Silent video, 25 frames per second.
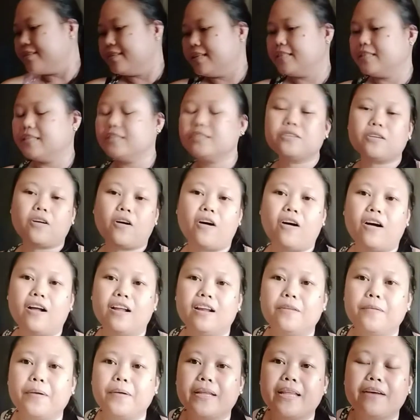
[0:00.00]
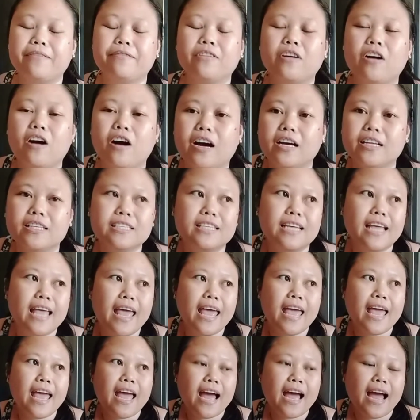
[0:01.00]
this is all what I've got.
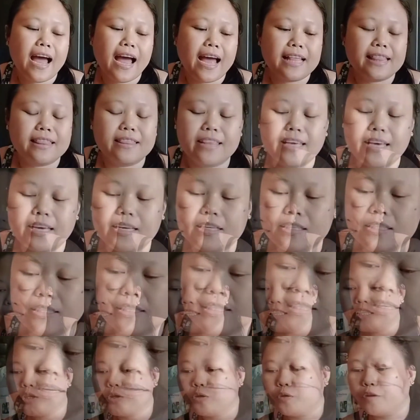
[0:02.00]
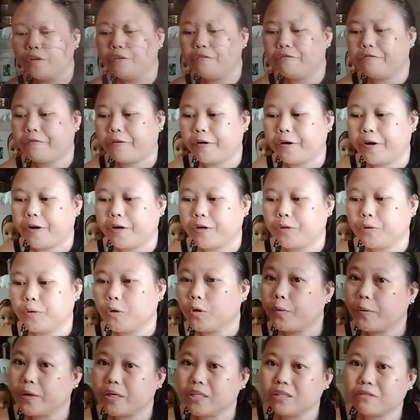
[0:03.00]
And it is good for 2
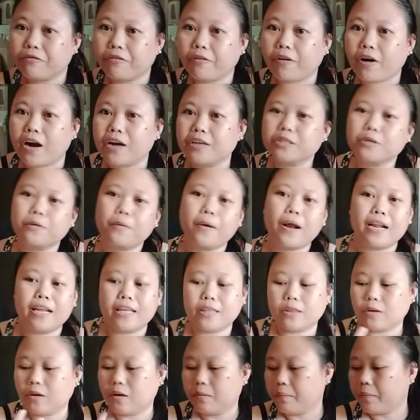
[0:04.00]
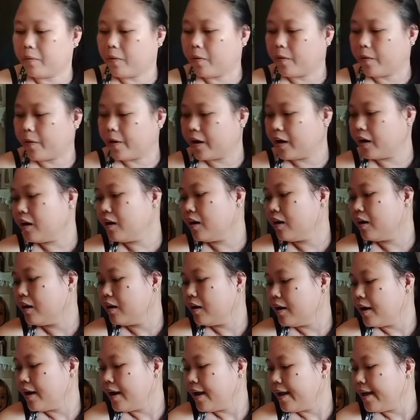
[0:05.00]
weeks for us, or a little more.
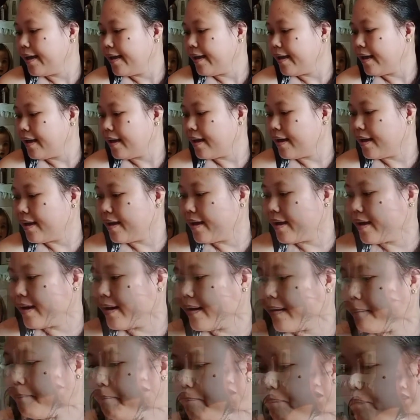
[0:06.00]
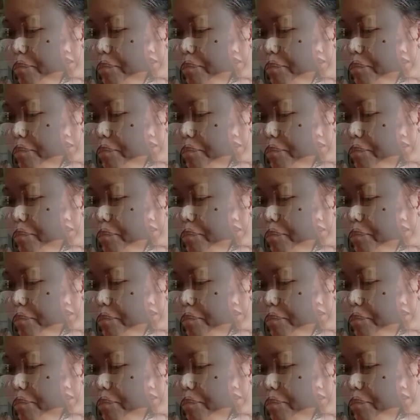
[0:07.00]
And all